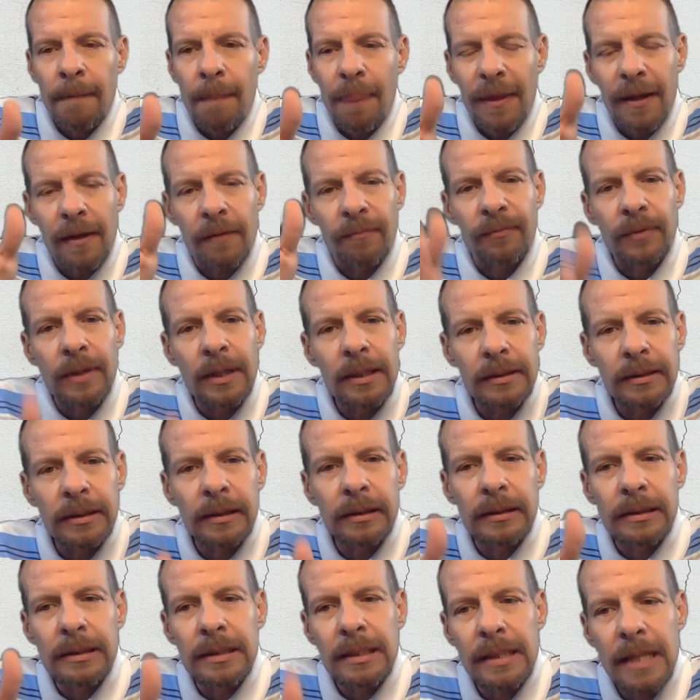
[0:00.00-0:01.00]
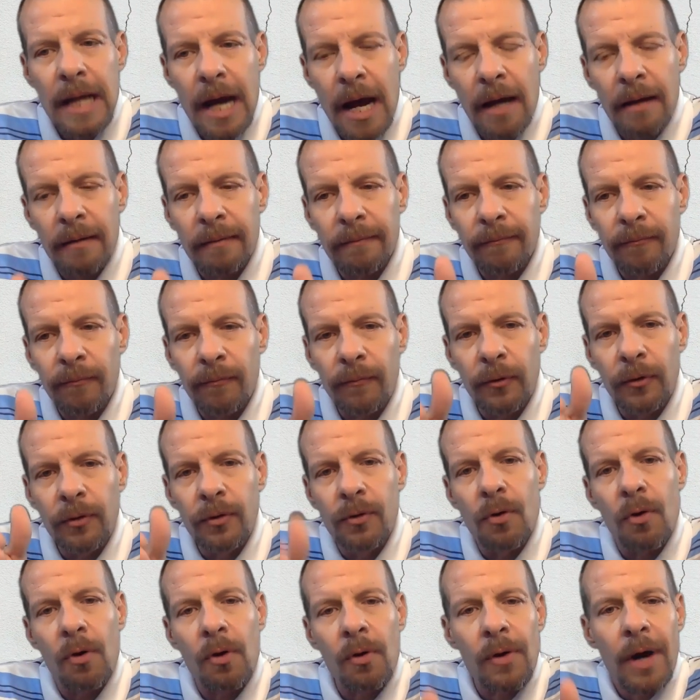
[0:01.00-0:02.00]
if this is not
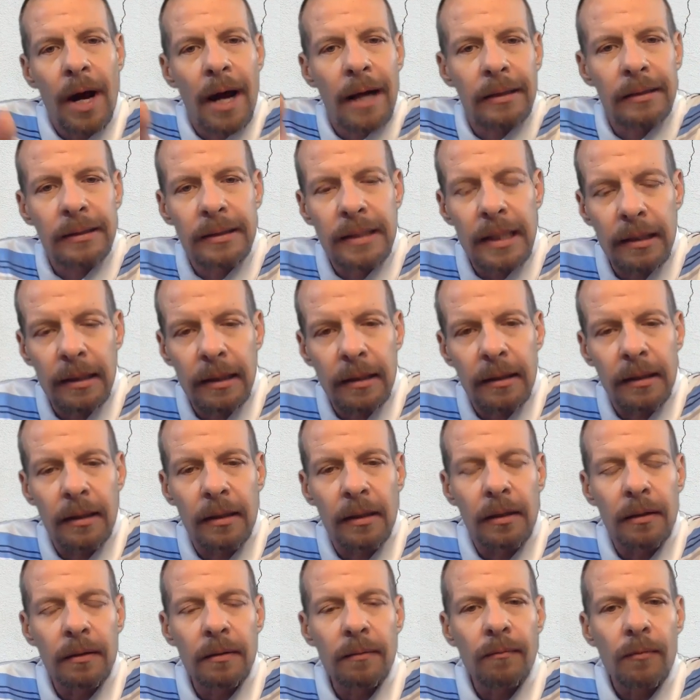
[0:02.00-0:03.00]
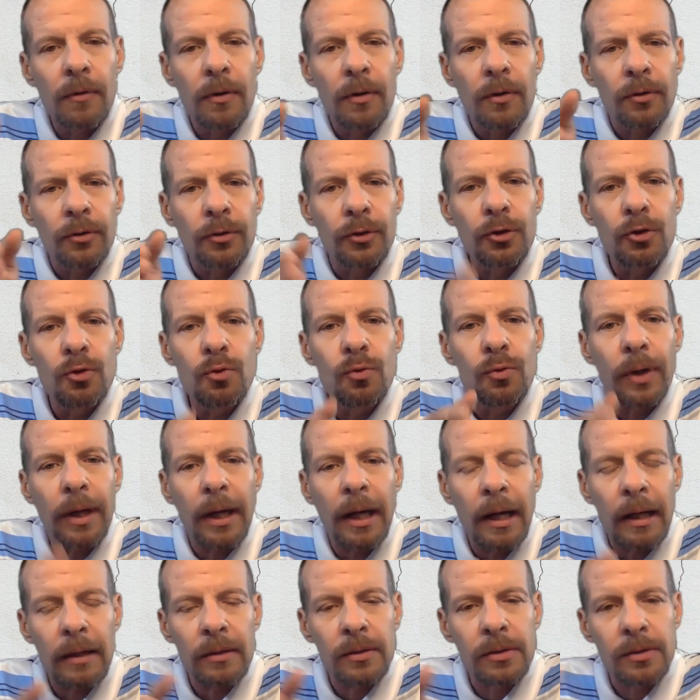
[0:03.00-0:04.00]
your identity, you
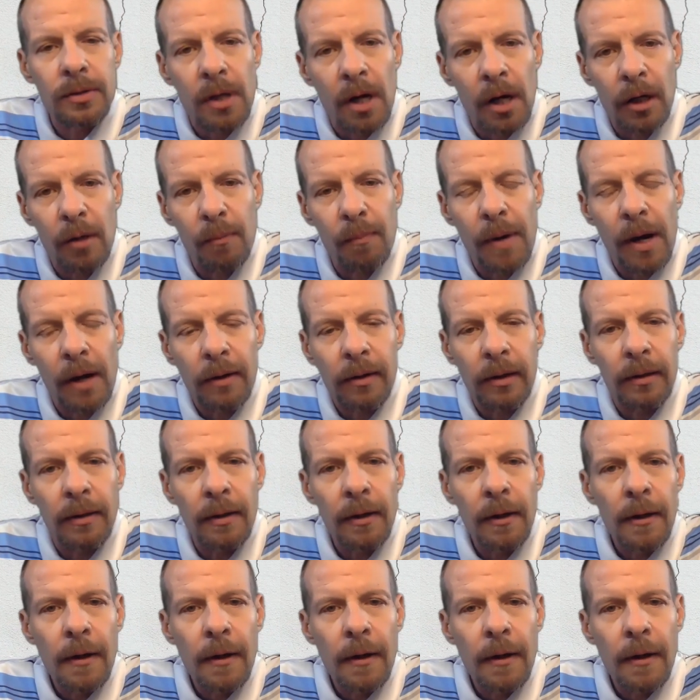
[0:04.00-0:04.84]
can't talk about it.